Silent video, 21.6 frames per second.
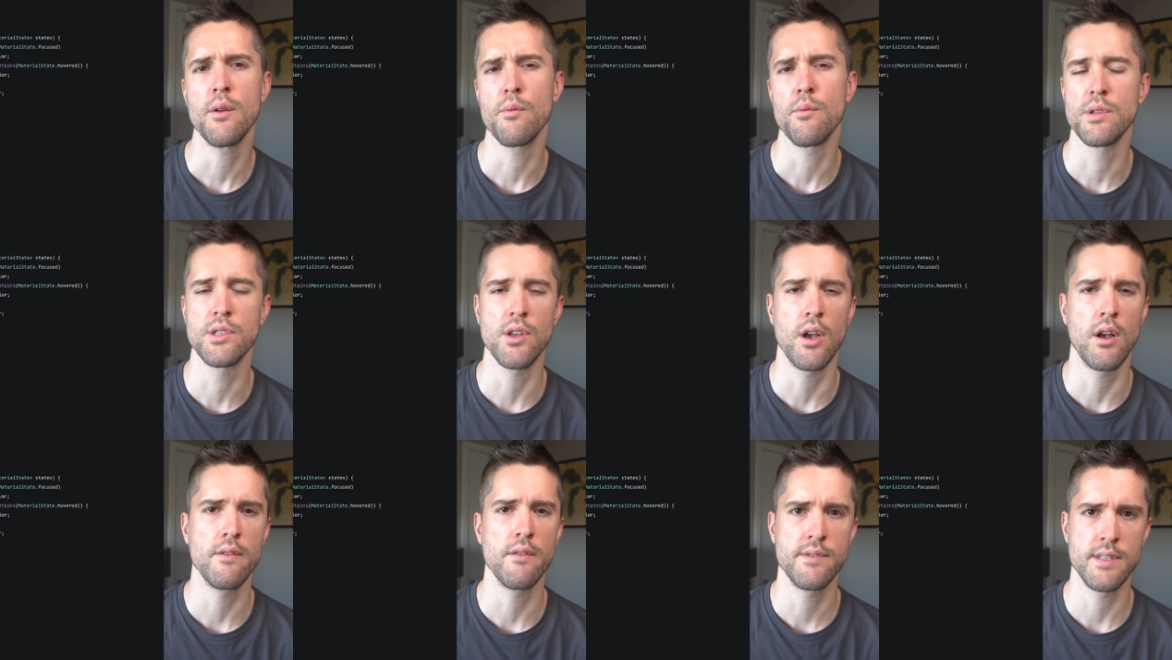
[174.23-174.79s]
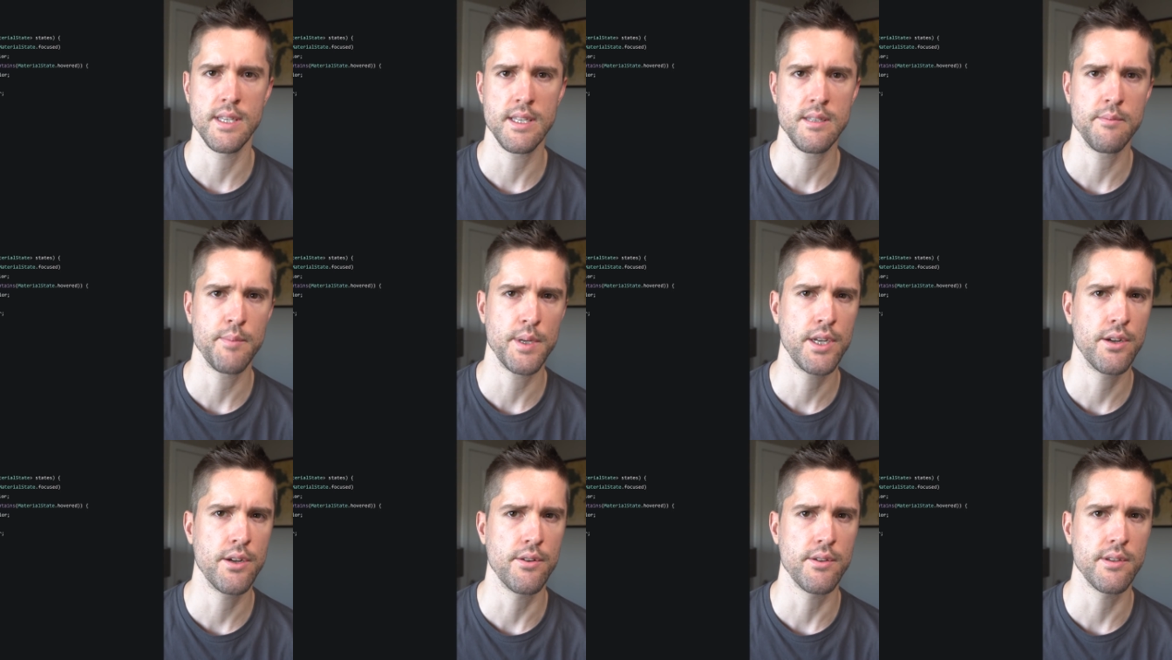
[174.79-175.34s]
that resolves these
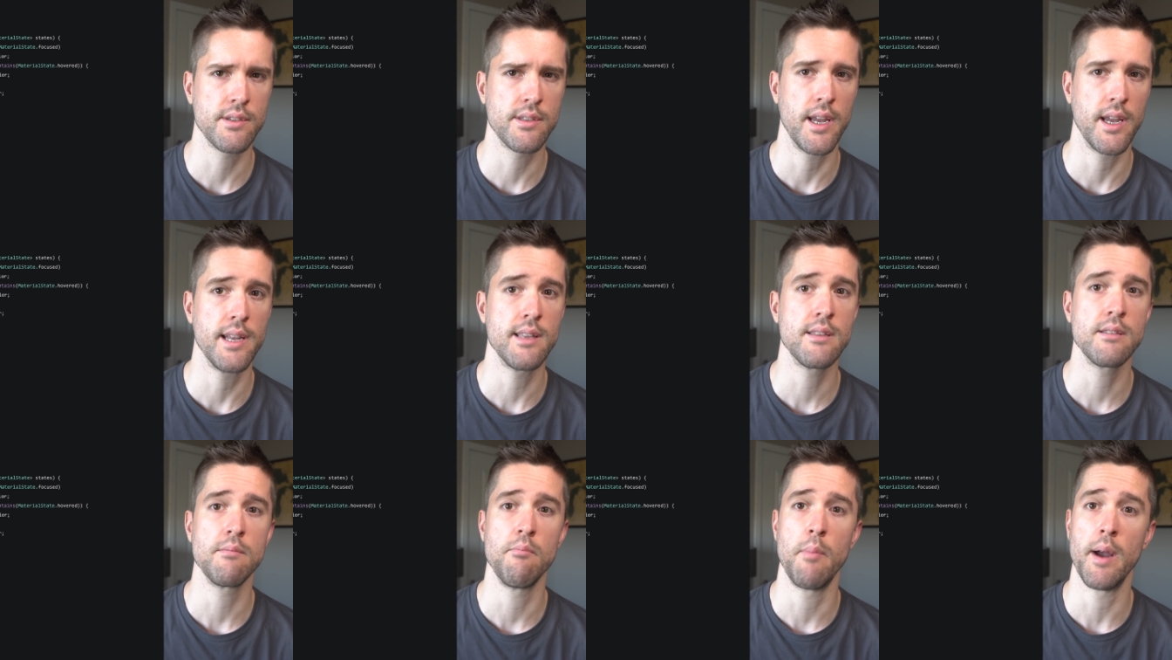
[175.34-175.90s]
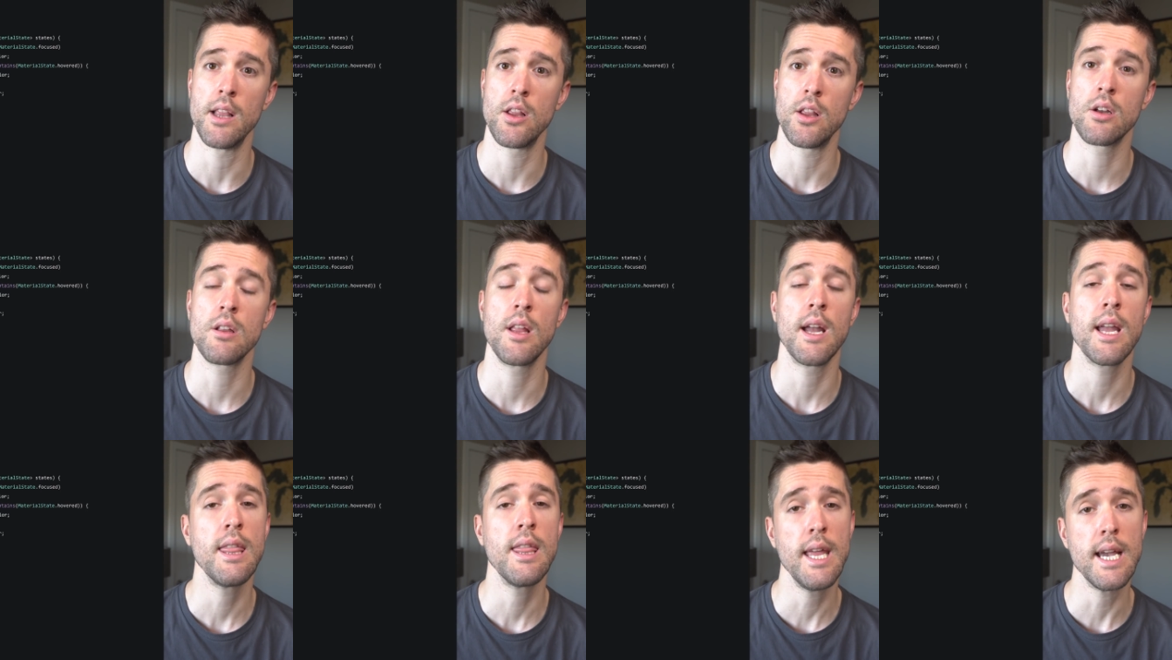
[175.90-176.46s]
material states might look
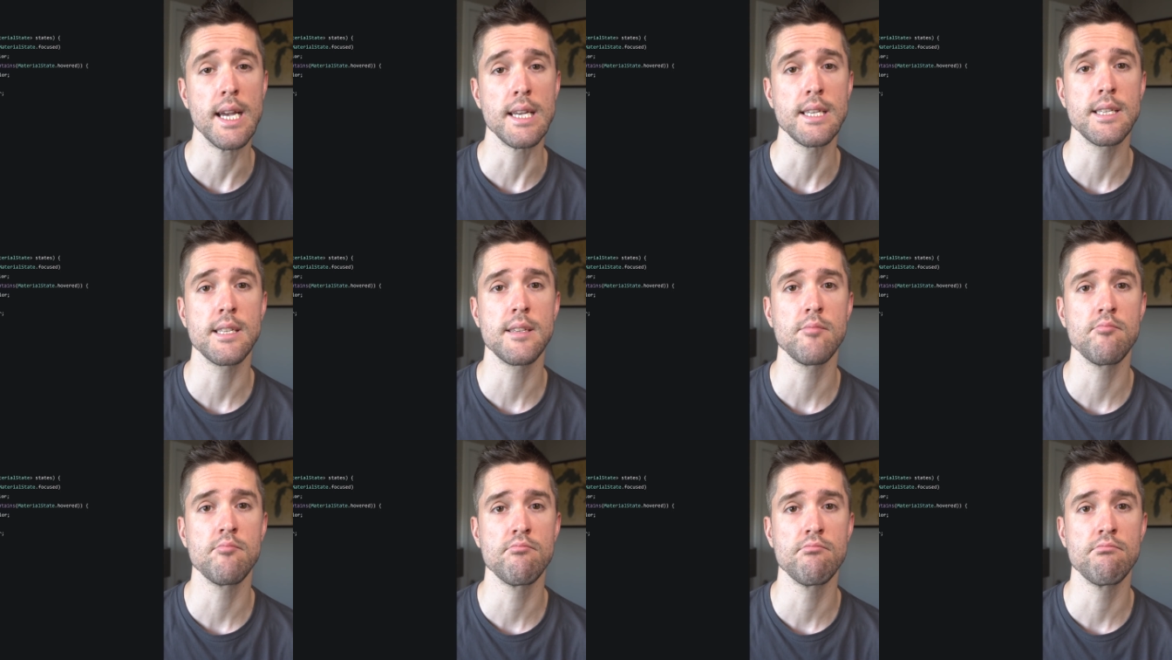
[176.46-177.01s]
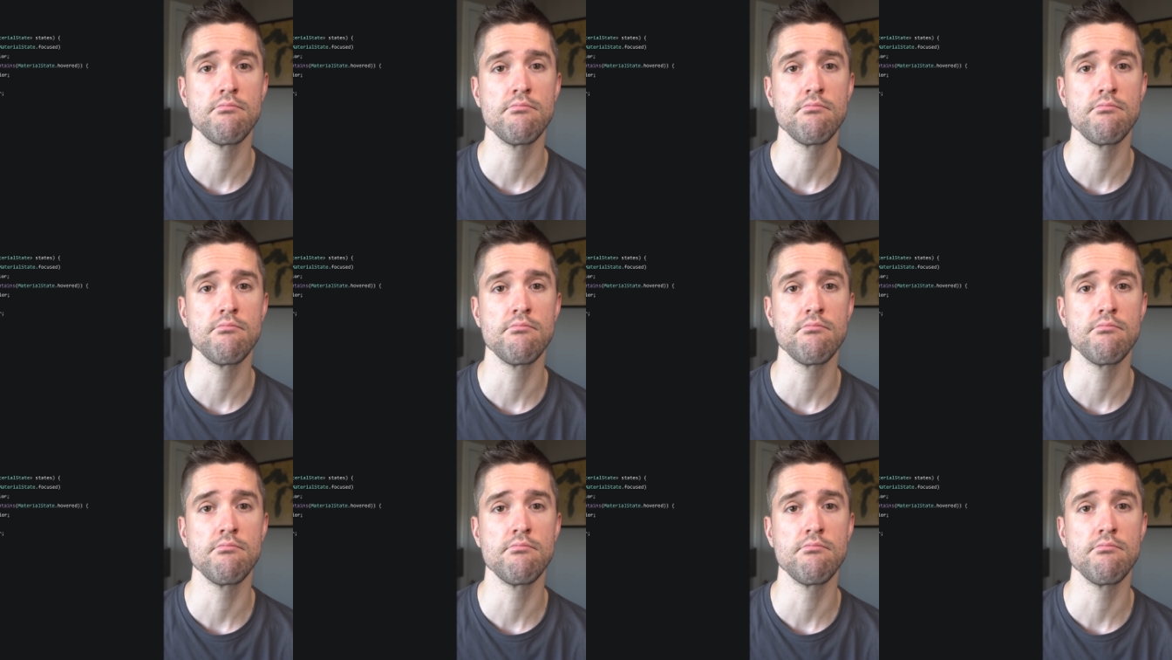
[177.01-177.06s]
like this.